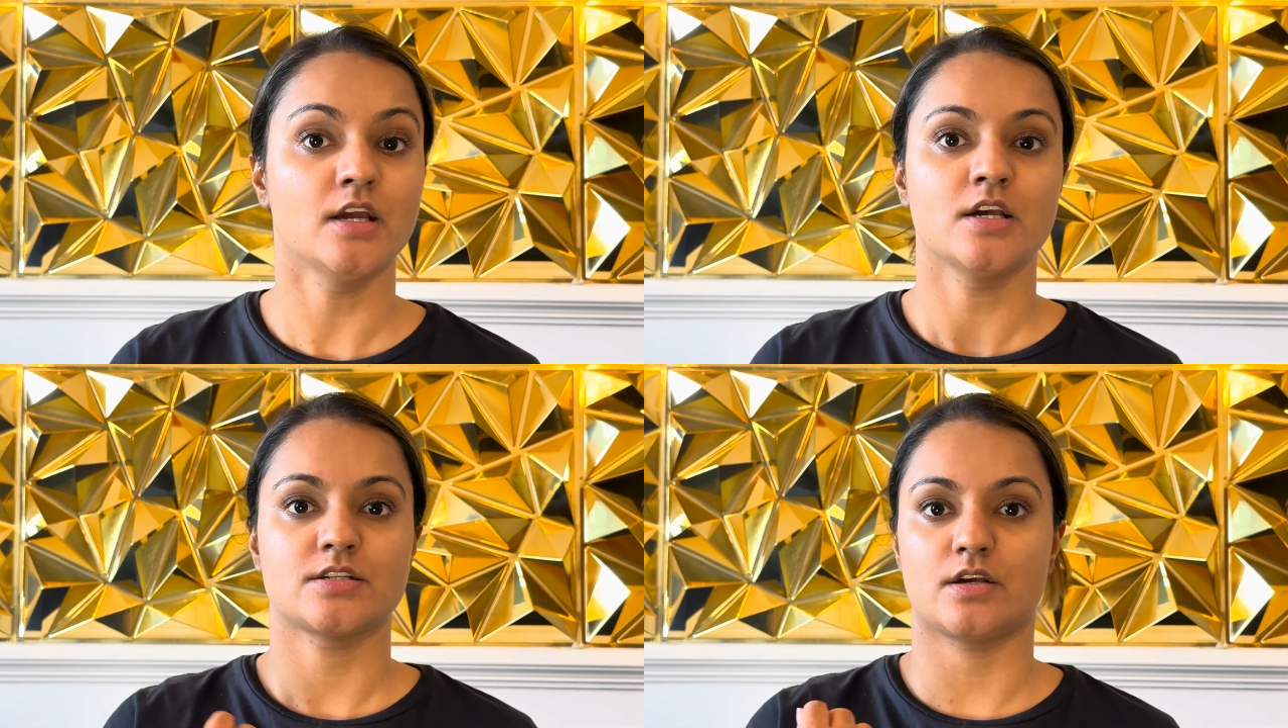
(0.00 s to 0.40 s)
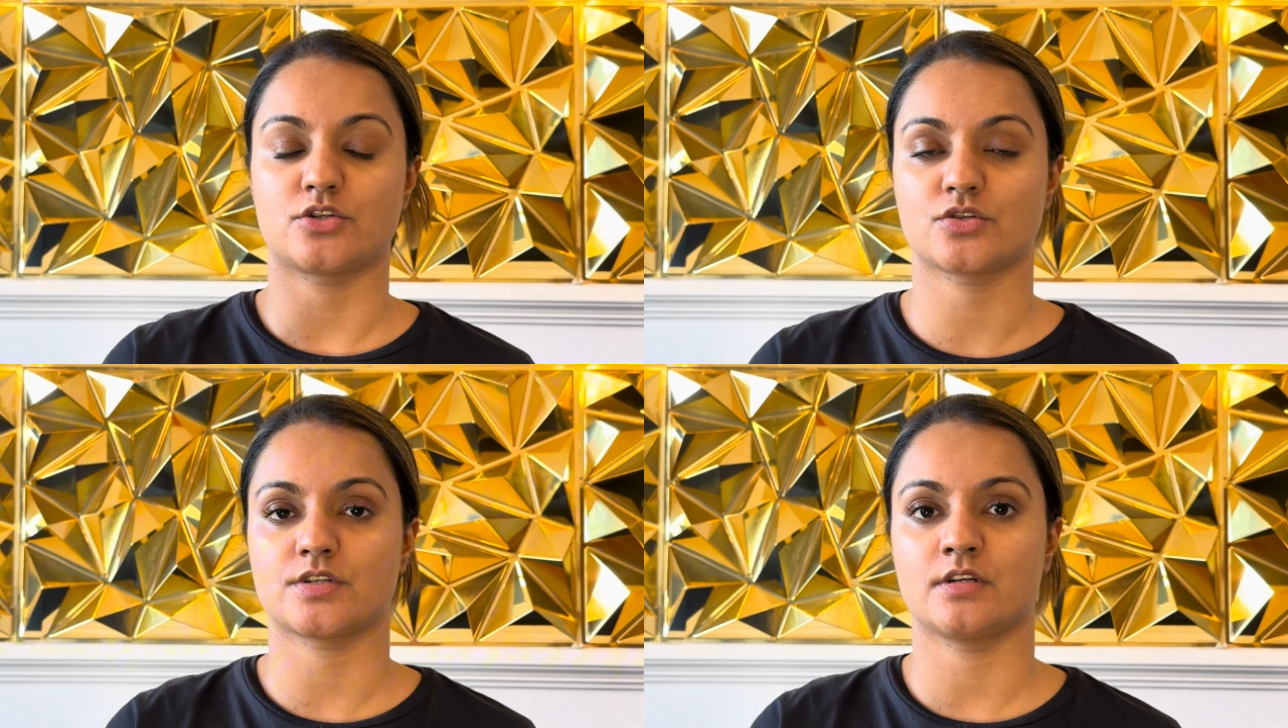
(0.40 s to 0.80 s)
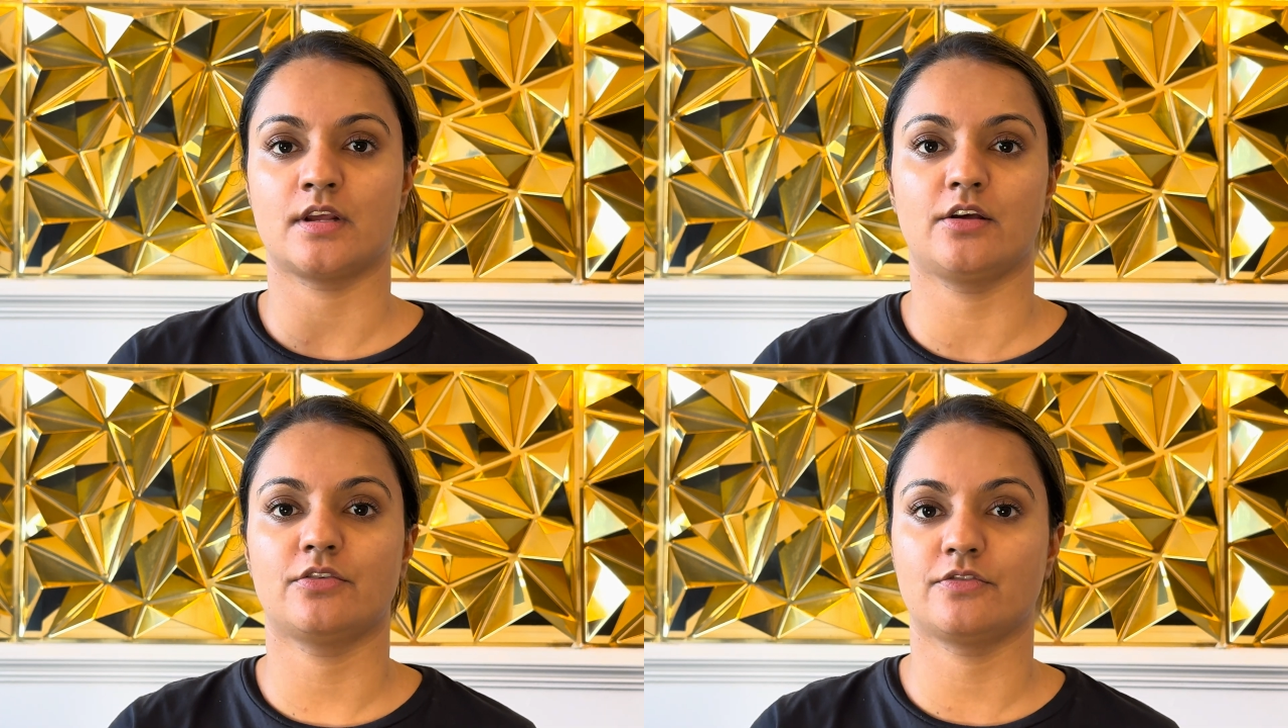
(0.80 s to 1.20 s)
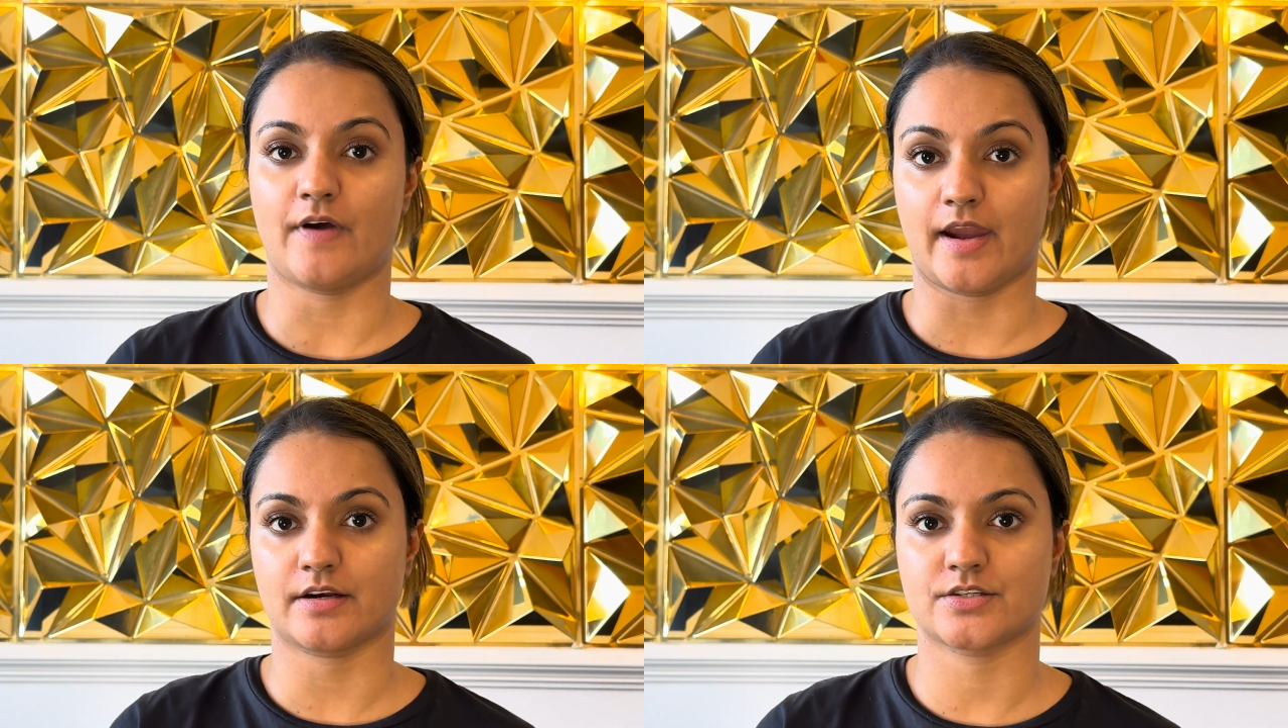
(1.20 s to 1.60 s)
So it doesn't
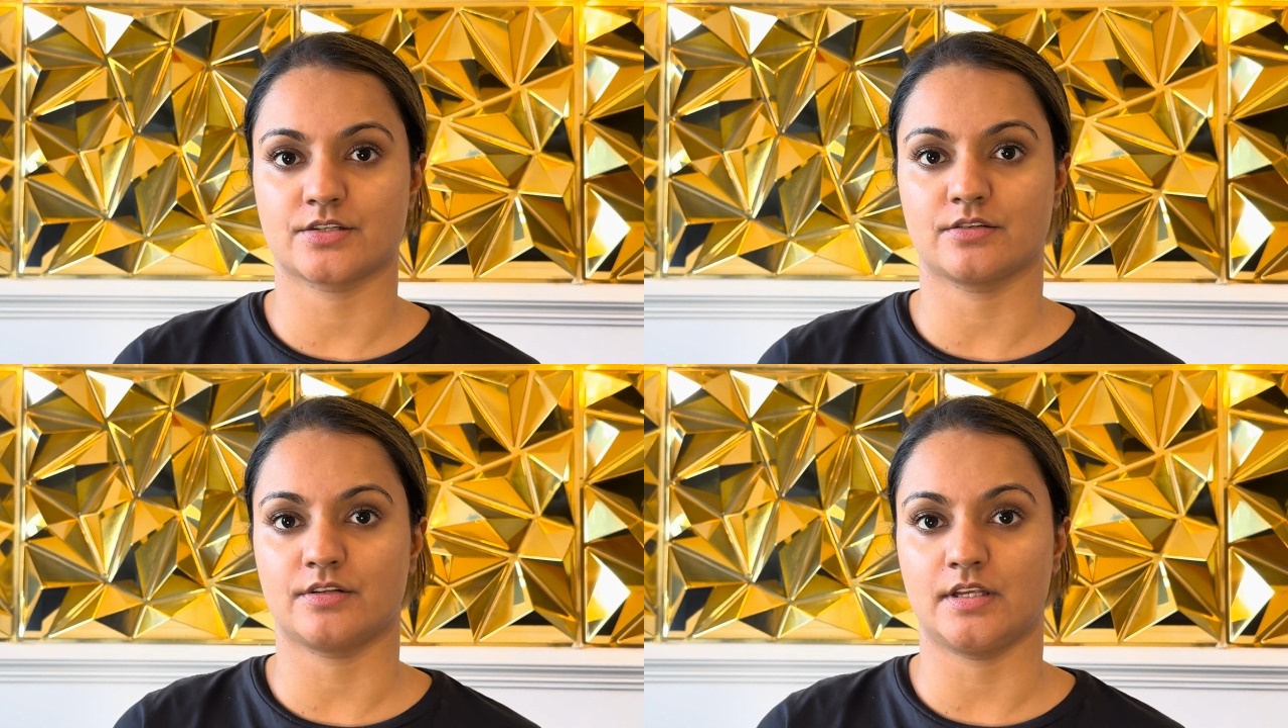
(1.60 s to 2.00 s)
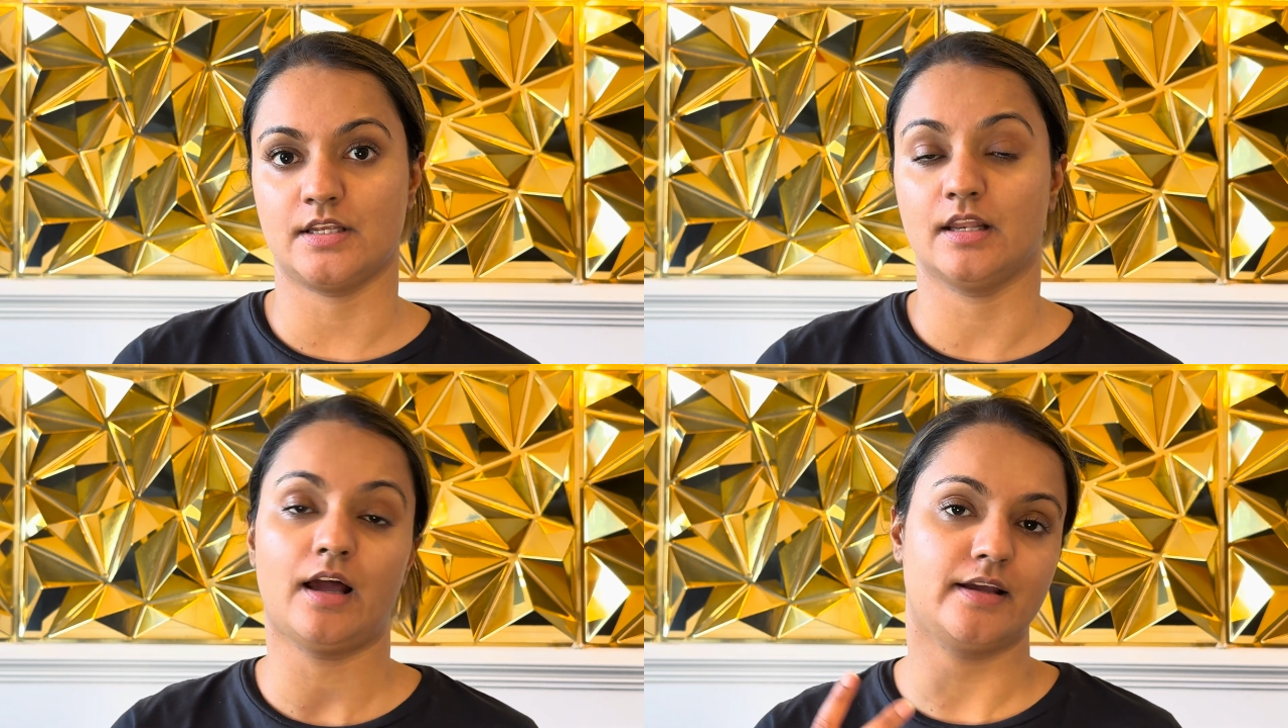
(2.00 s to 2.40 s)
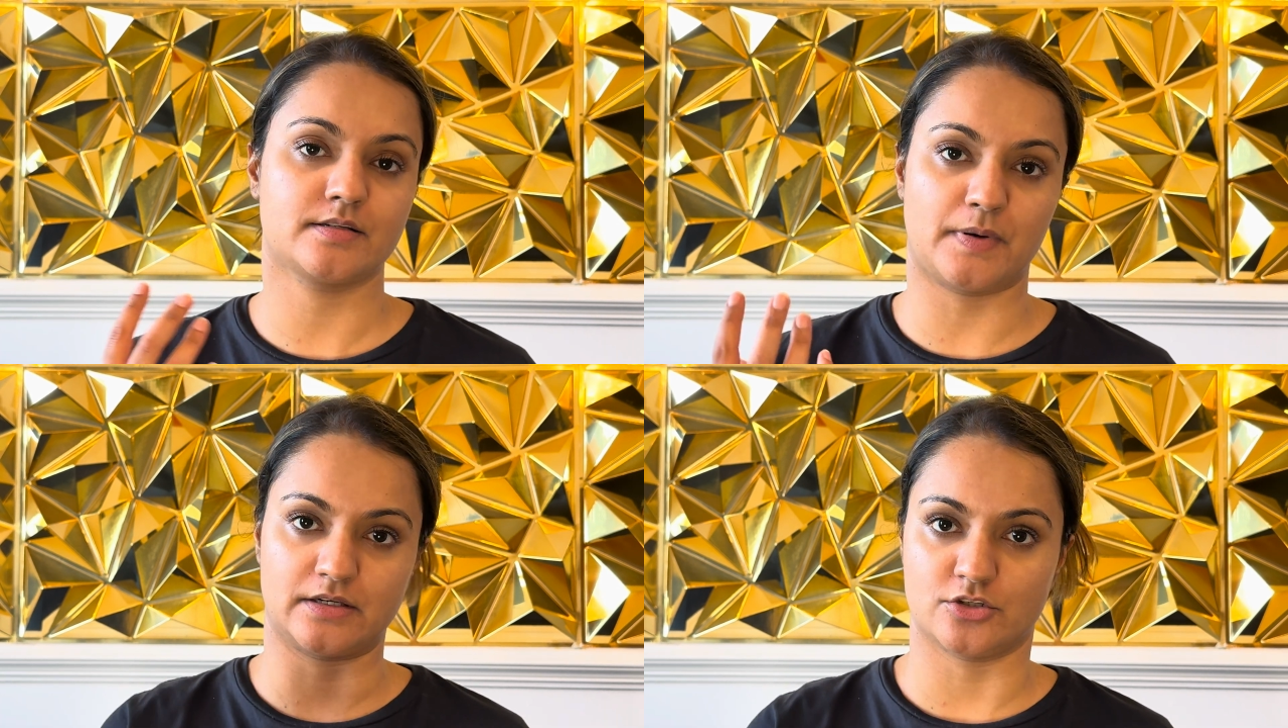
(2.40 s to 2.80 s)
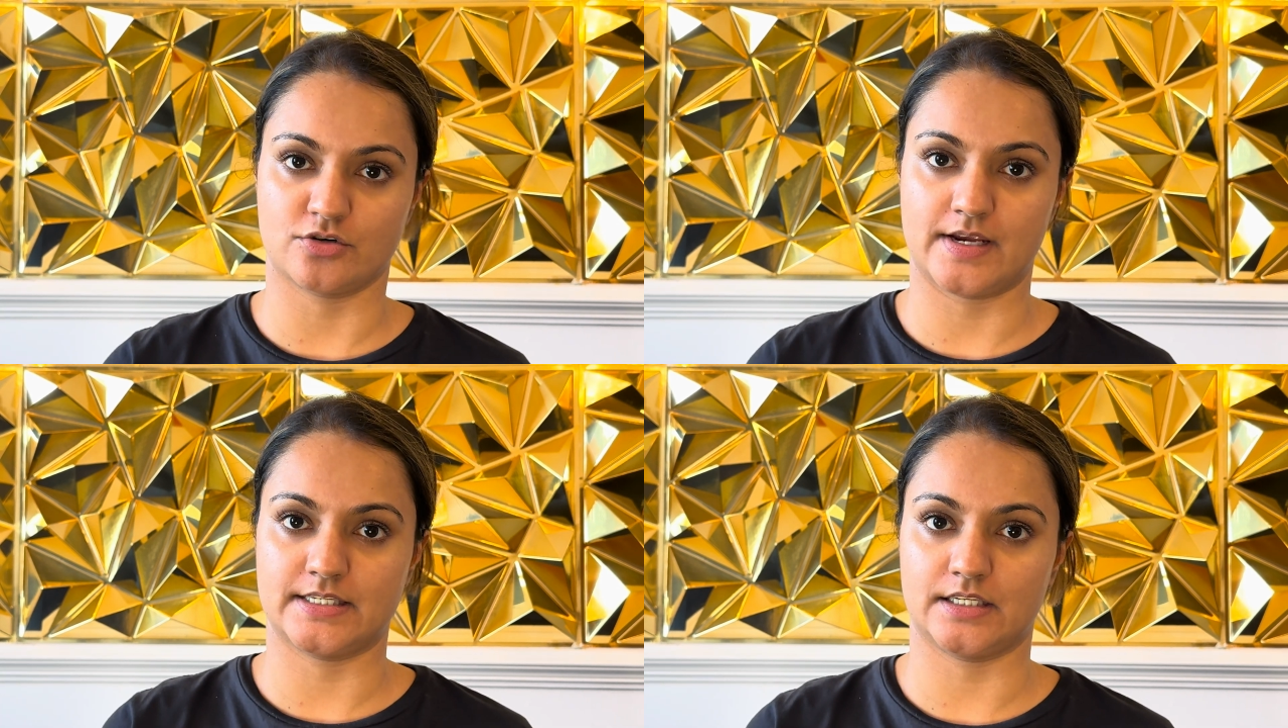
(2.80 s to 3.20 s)
affect the light
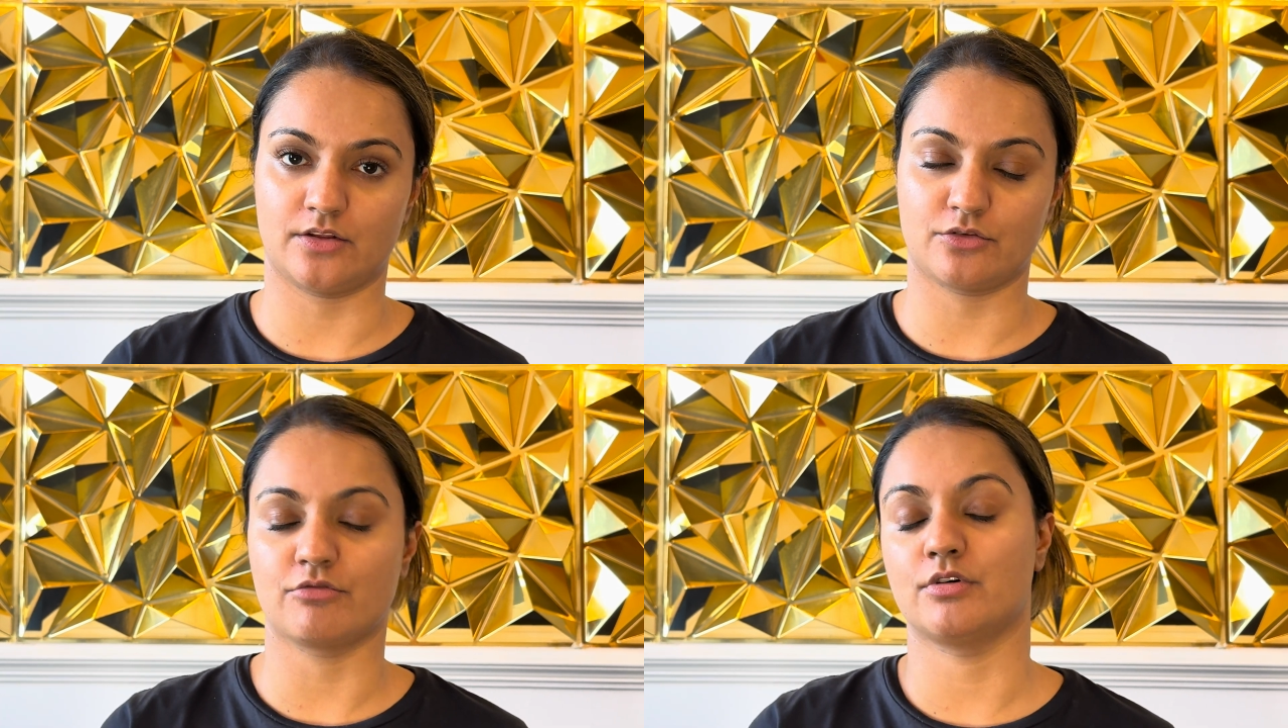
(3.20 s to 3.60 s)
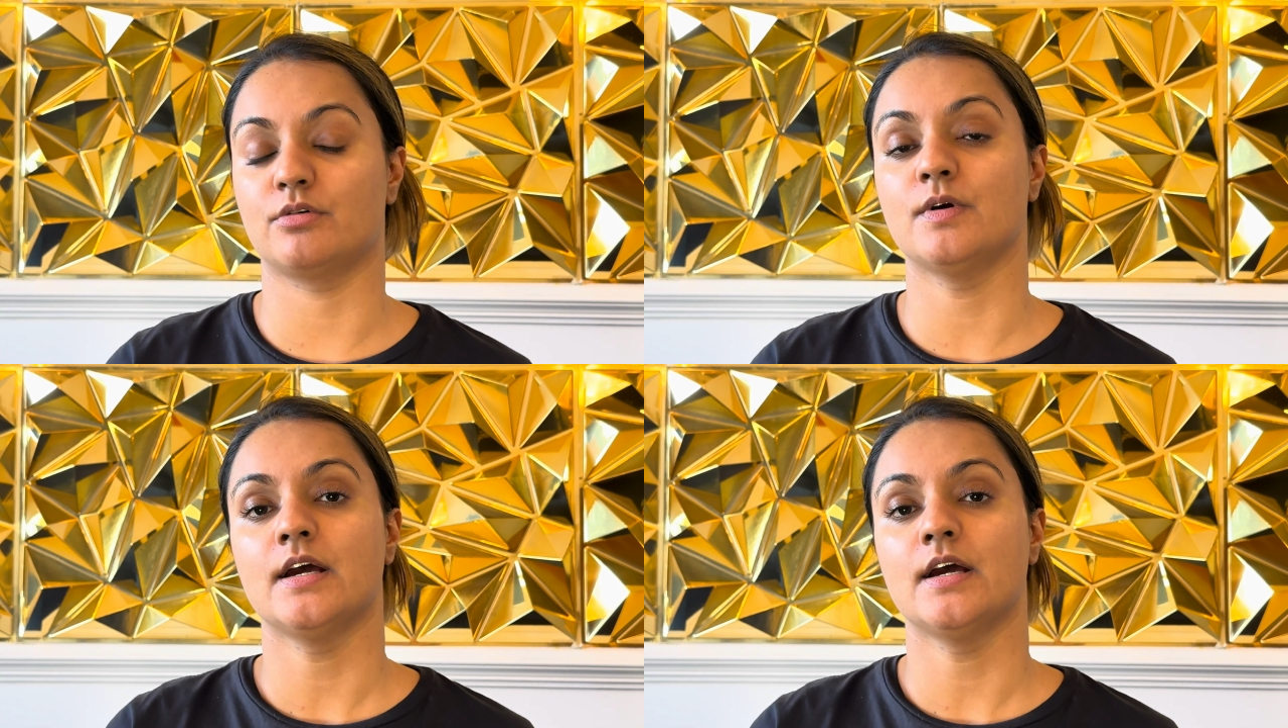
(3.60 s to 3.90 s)
penetrating through,